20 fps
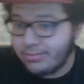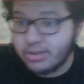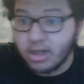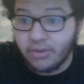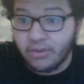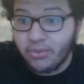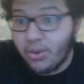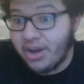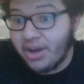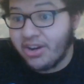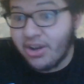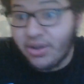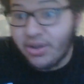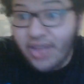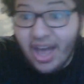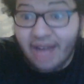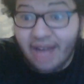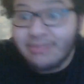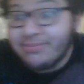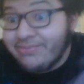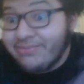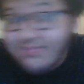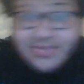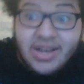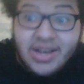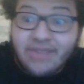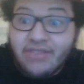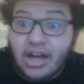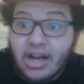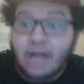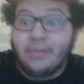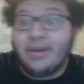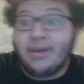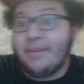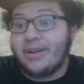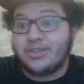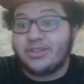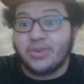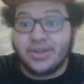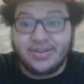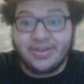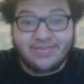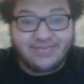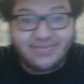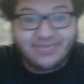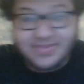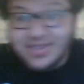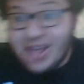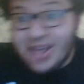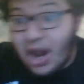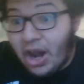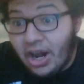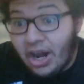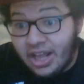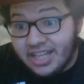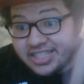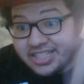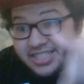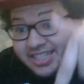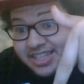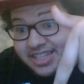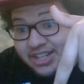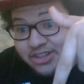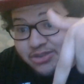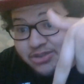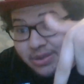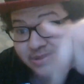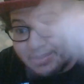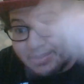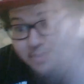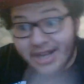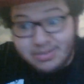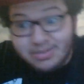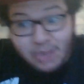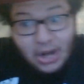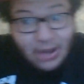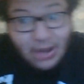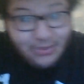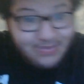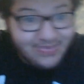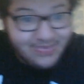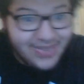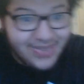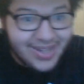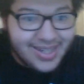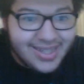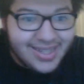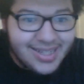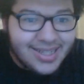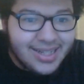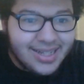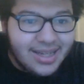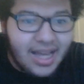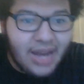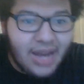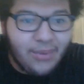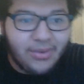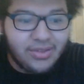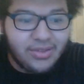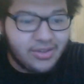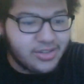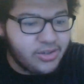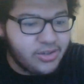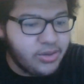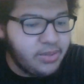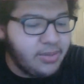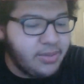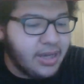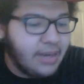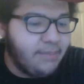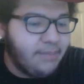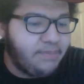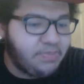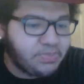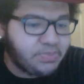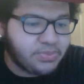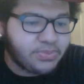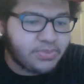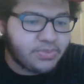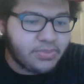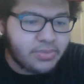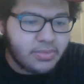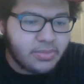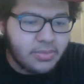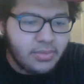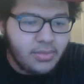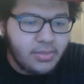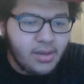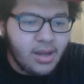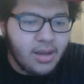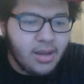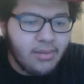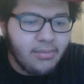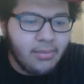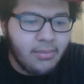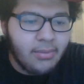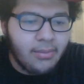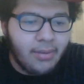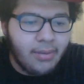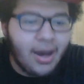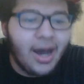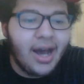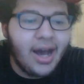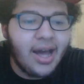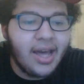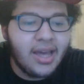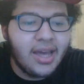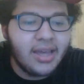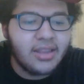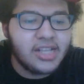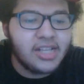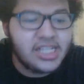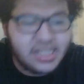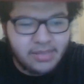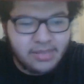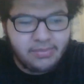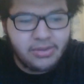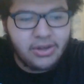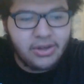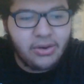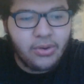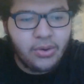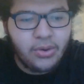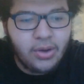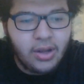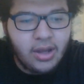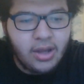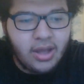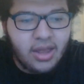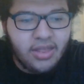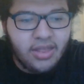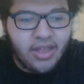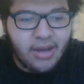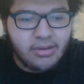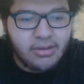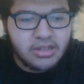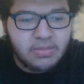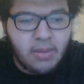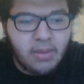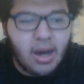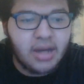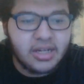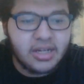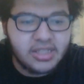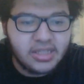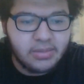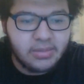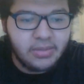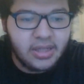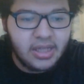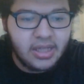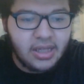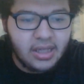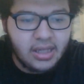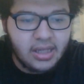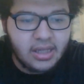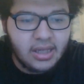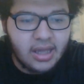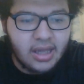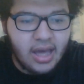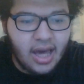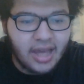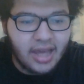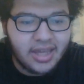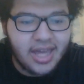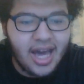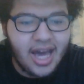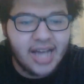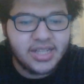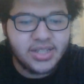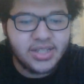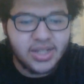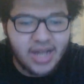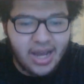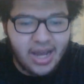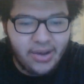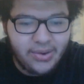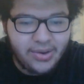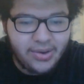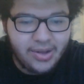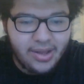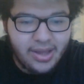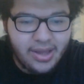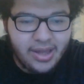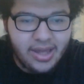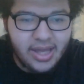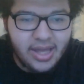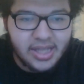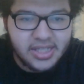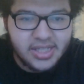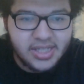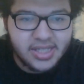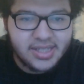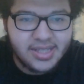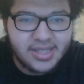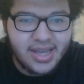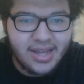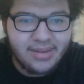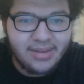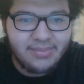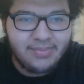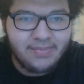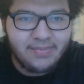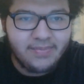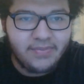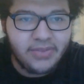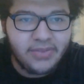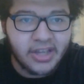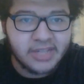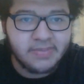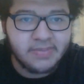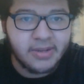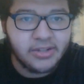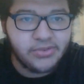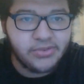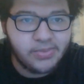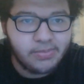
So if you want to know that, follow me on my Twitter. Links in the description box below. There's only me. My, the symbiote that was bonded to me, I cast it out. Since then, next page.